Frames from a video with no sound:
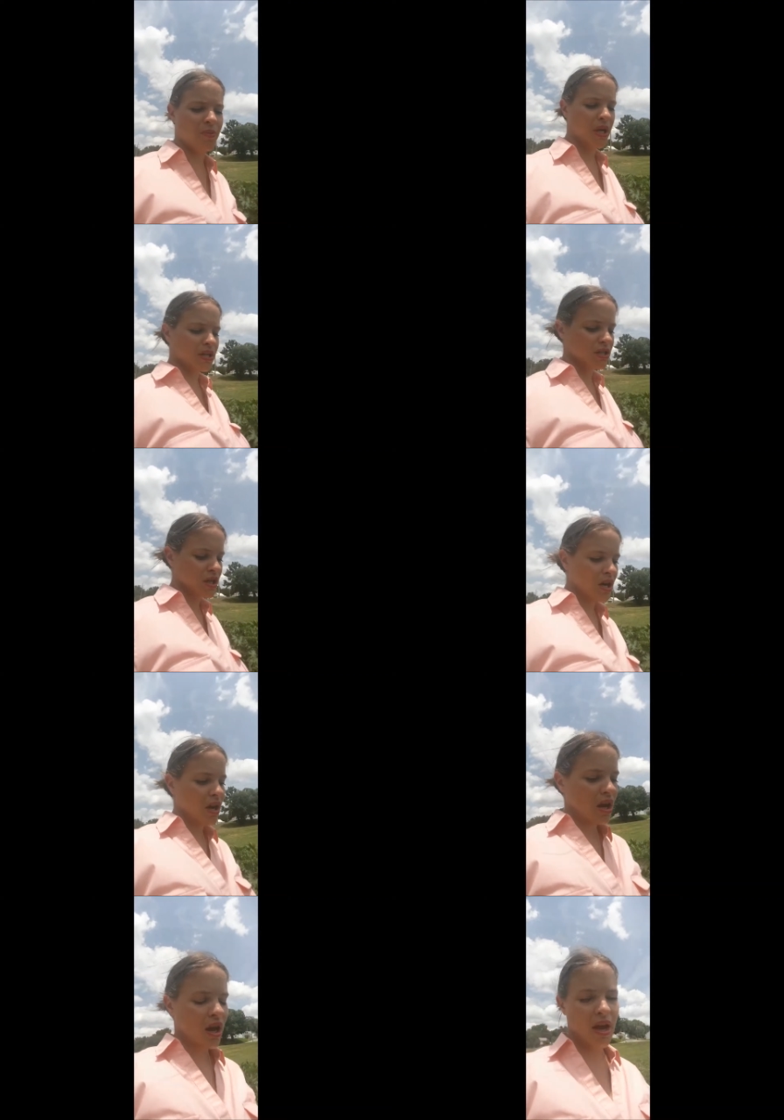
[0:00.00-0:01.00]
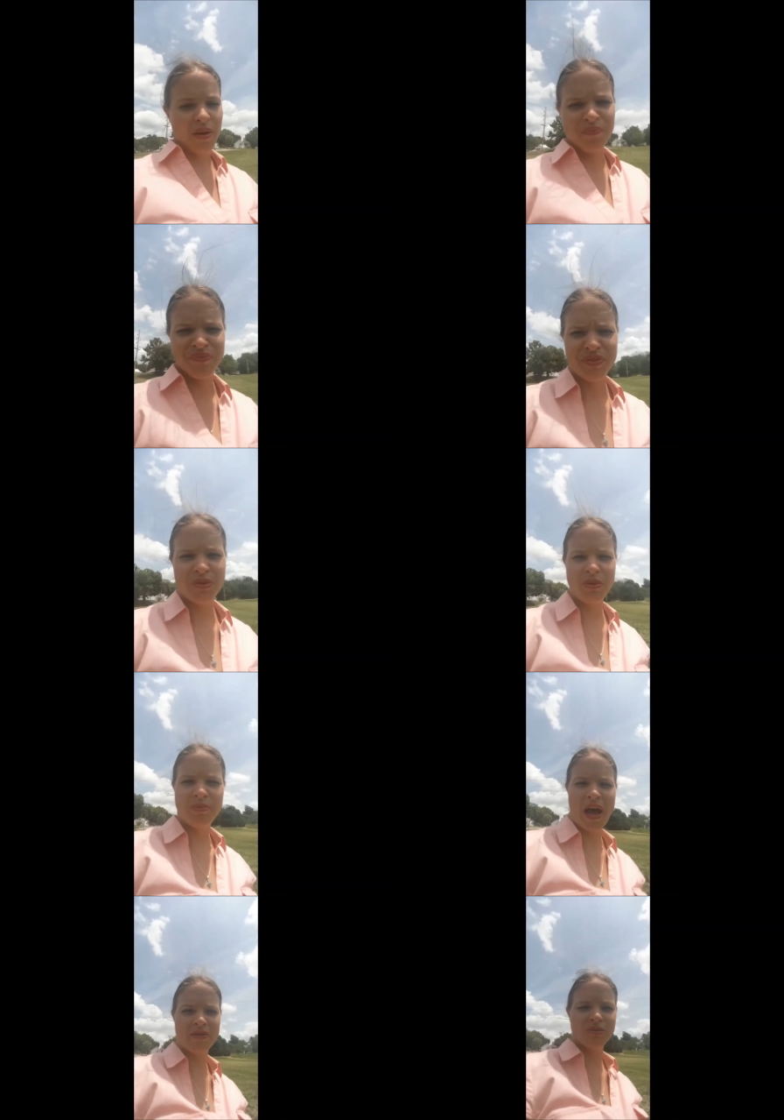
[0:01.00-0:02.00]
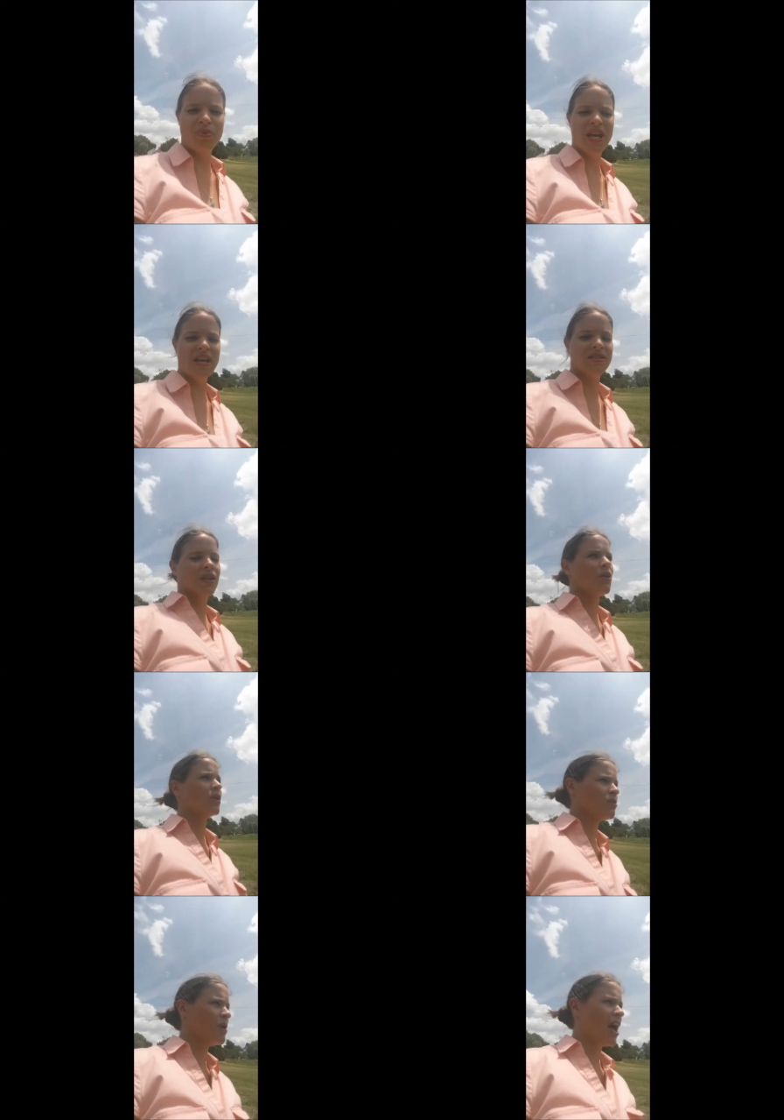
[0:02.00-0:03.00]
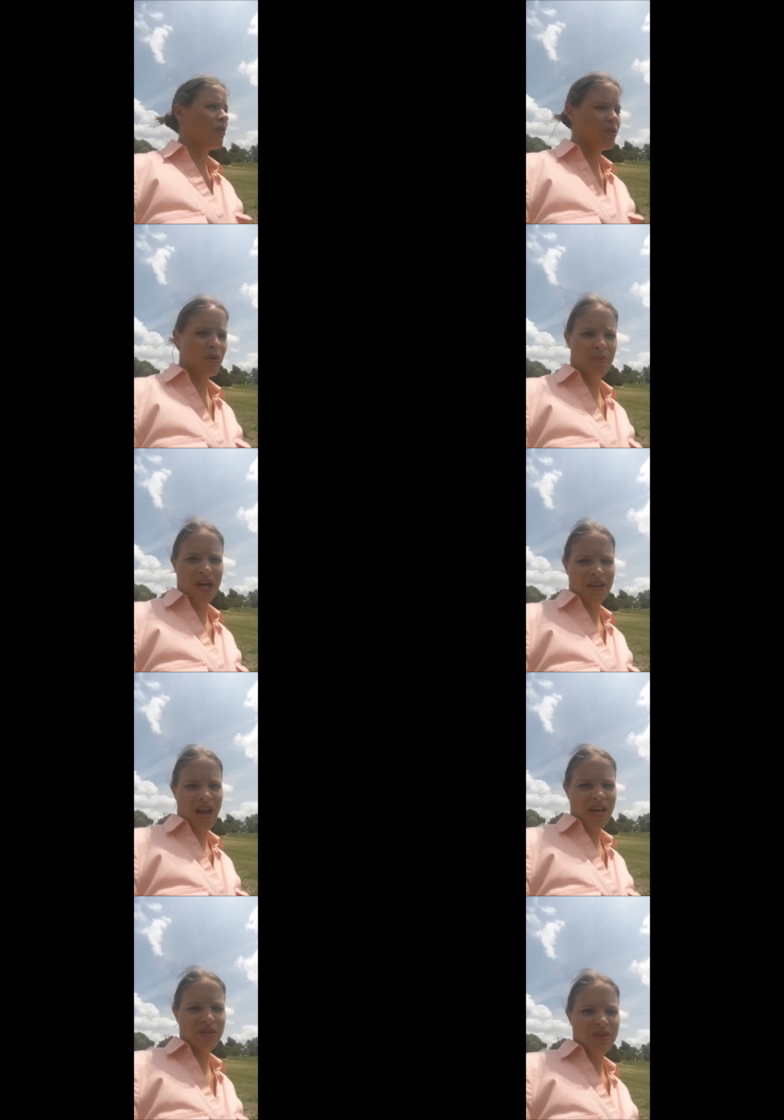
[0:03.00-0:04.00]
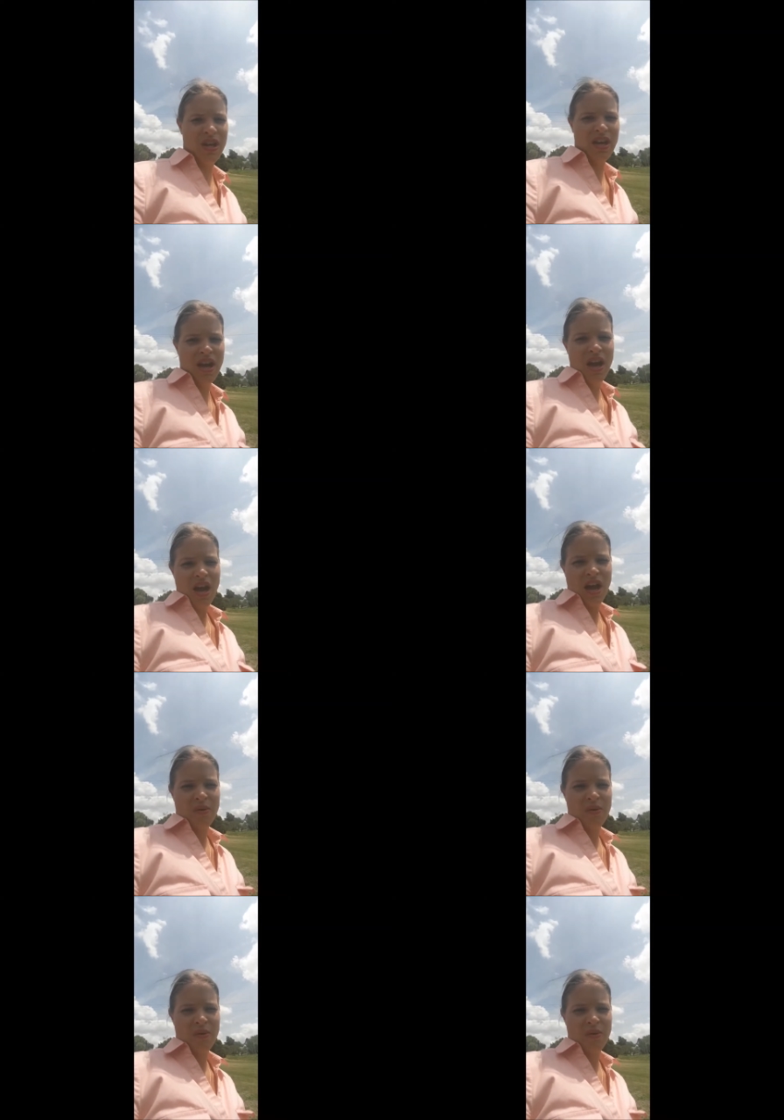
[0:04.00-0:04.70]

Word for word: I picked um, three pounds of peas that go with the pound that we picked last week.